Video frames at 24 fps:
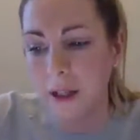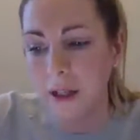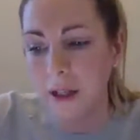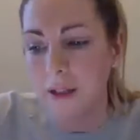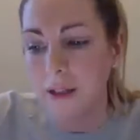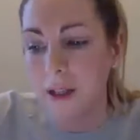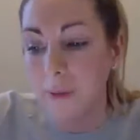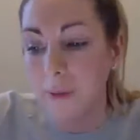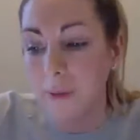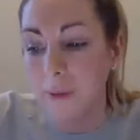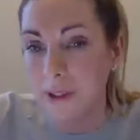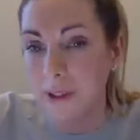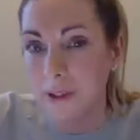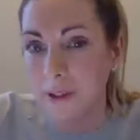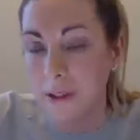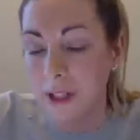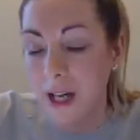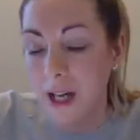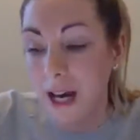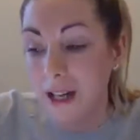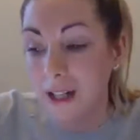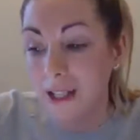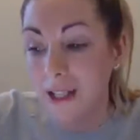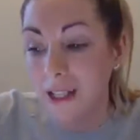They were
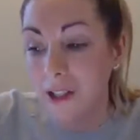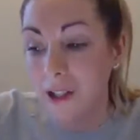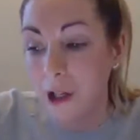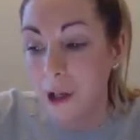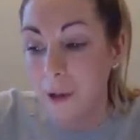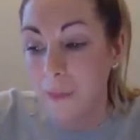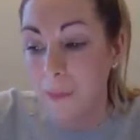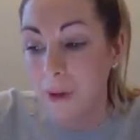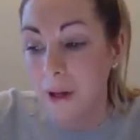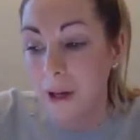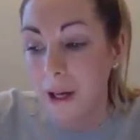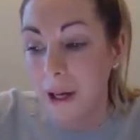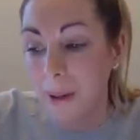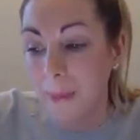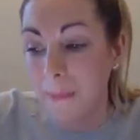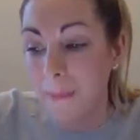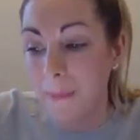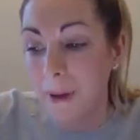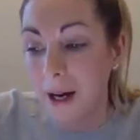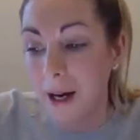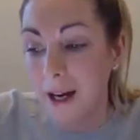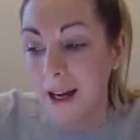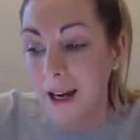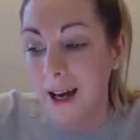stacking up in
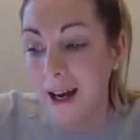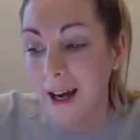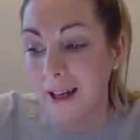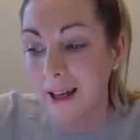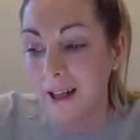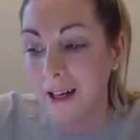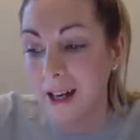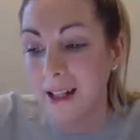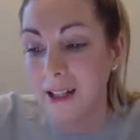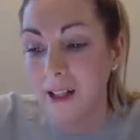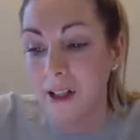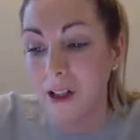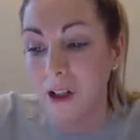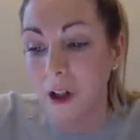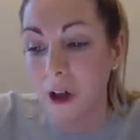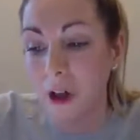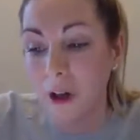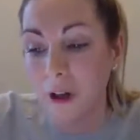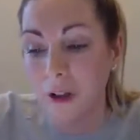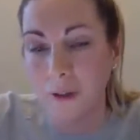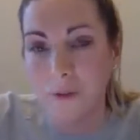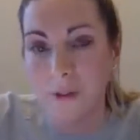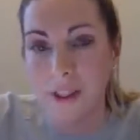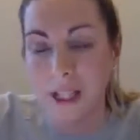my head like
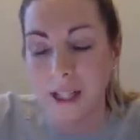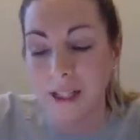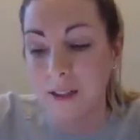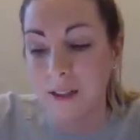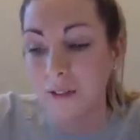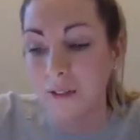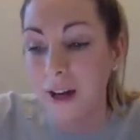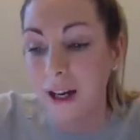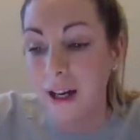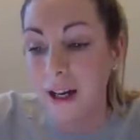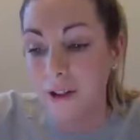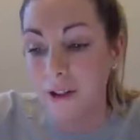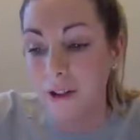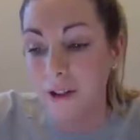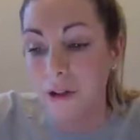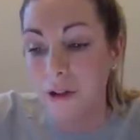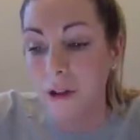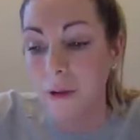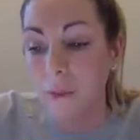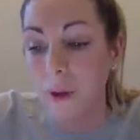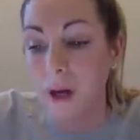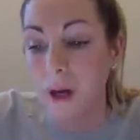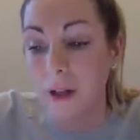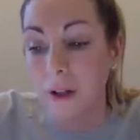loaves in the
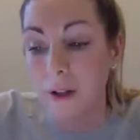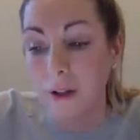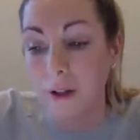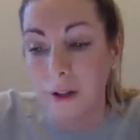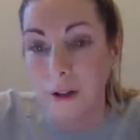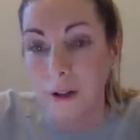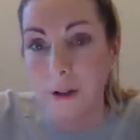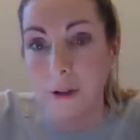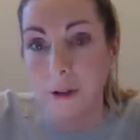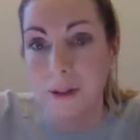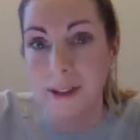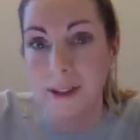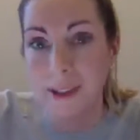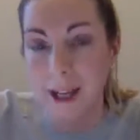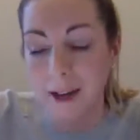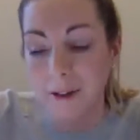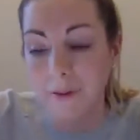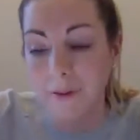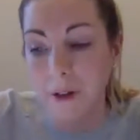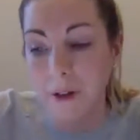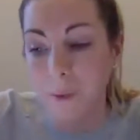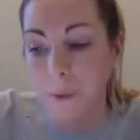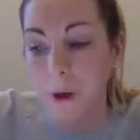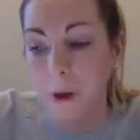factory where Uncle
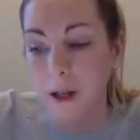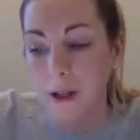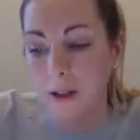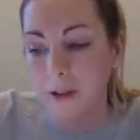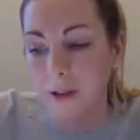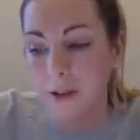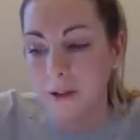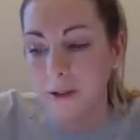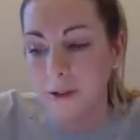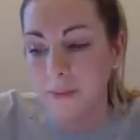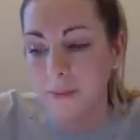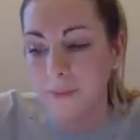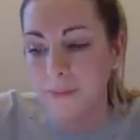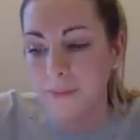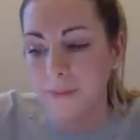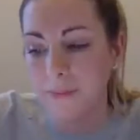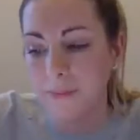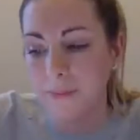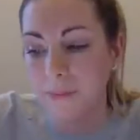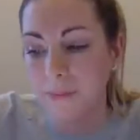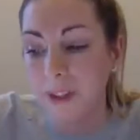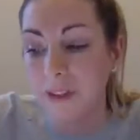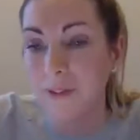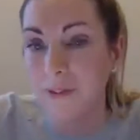Terry works.
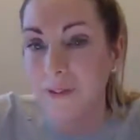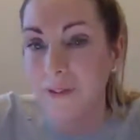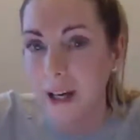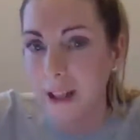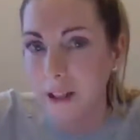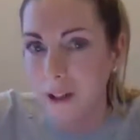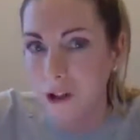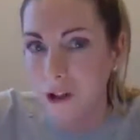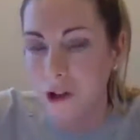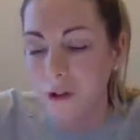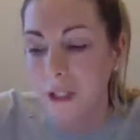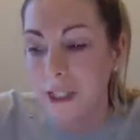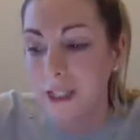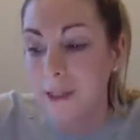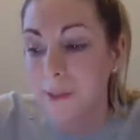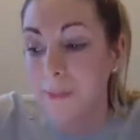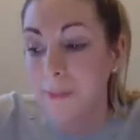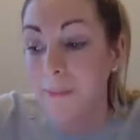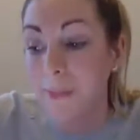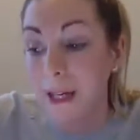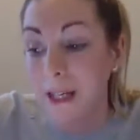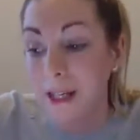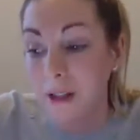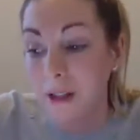The factory is a
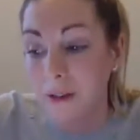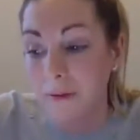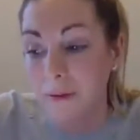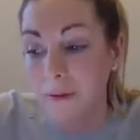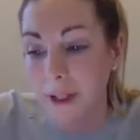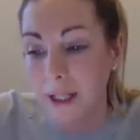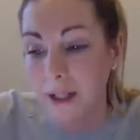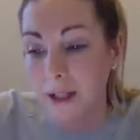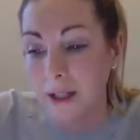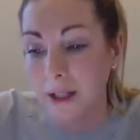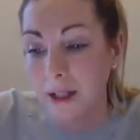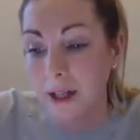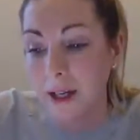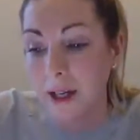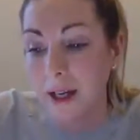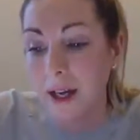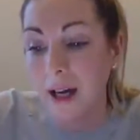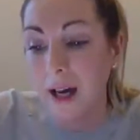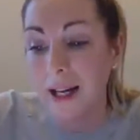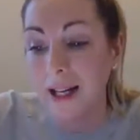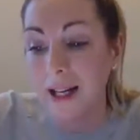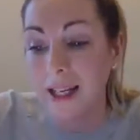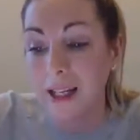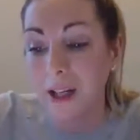bakery,
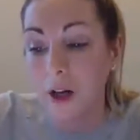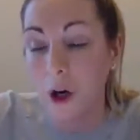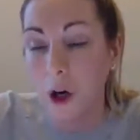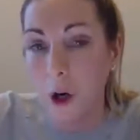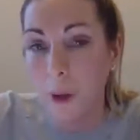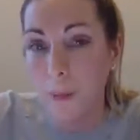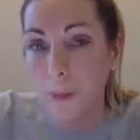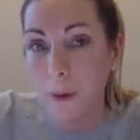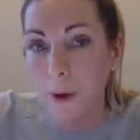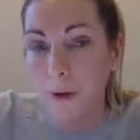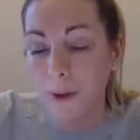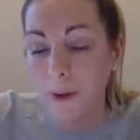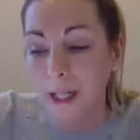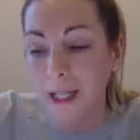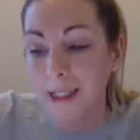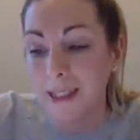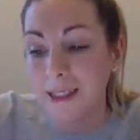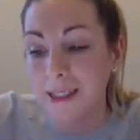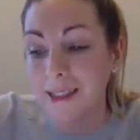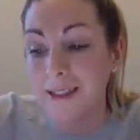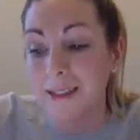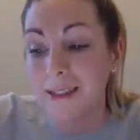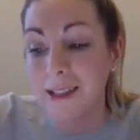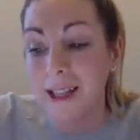and he operates
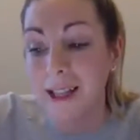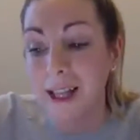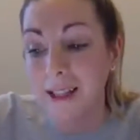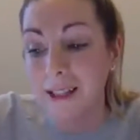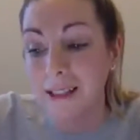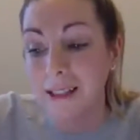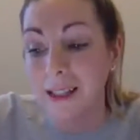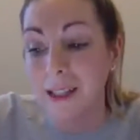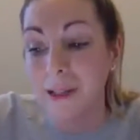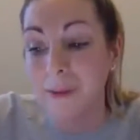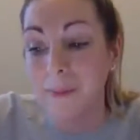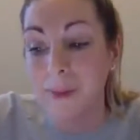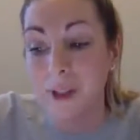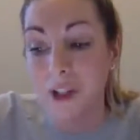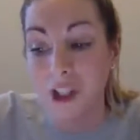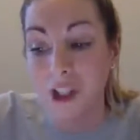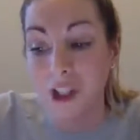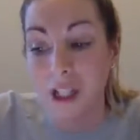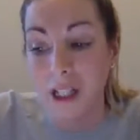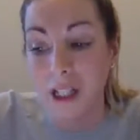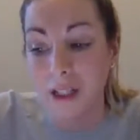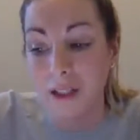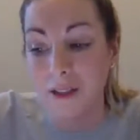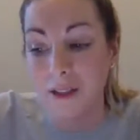the slicing
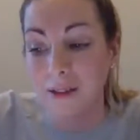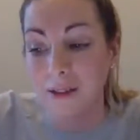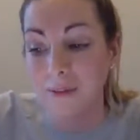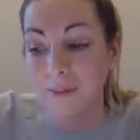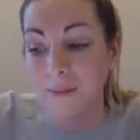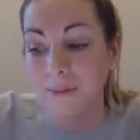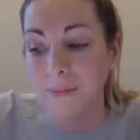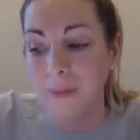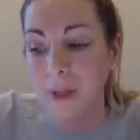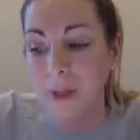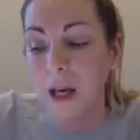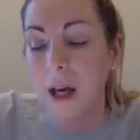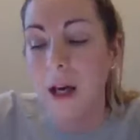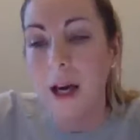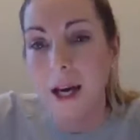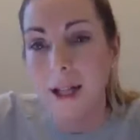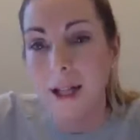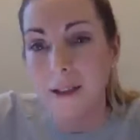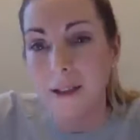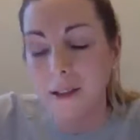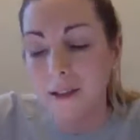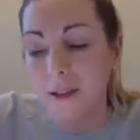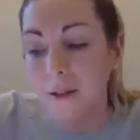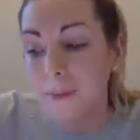machines.
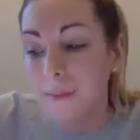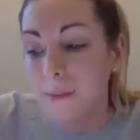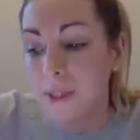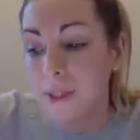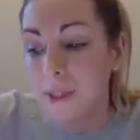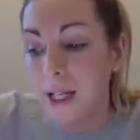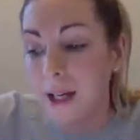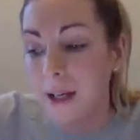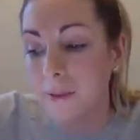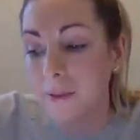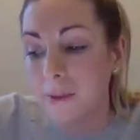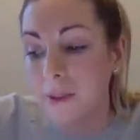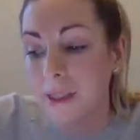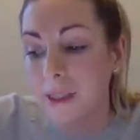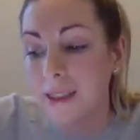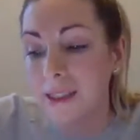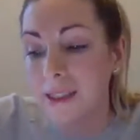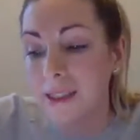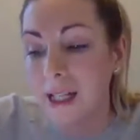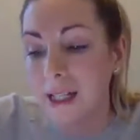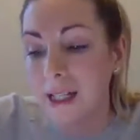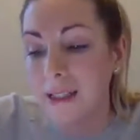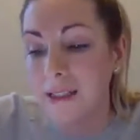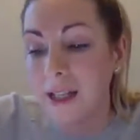And sometimes the
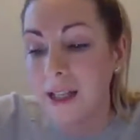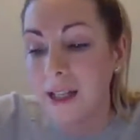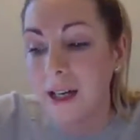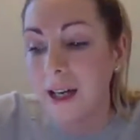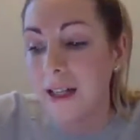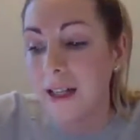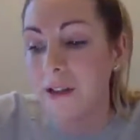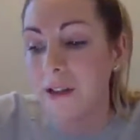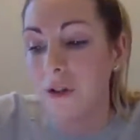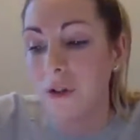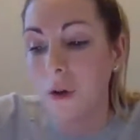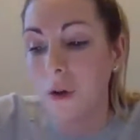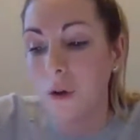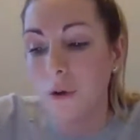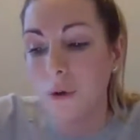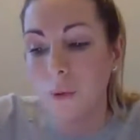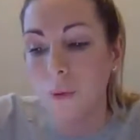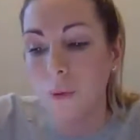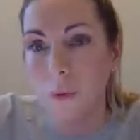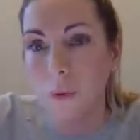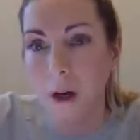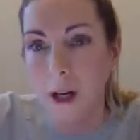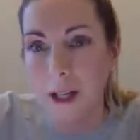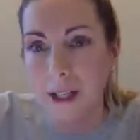slicer is
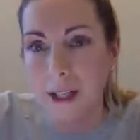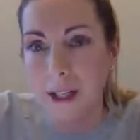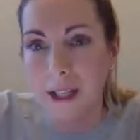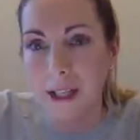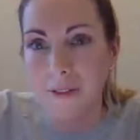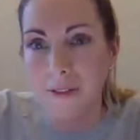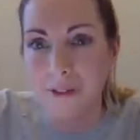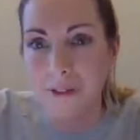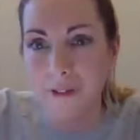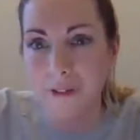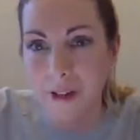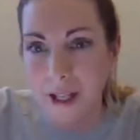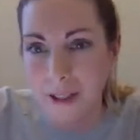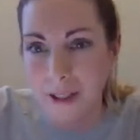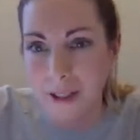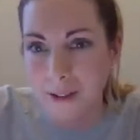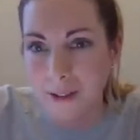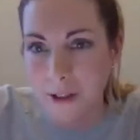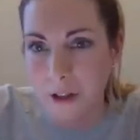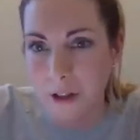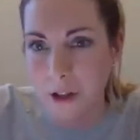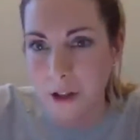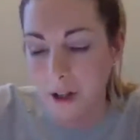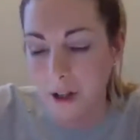not working
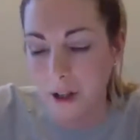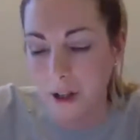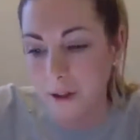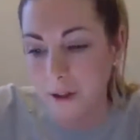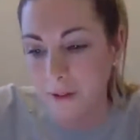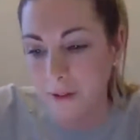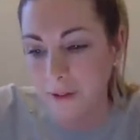fast enough,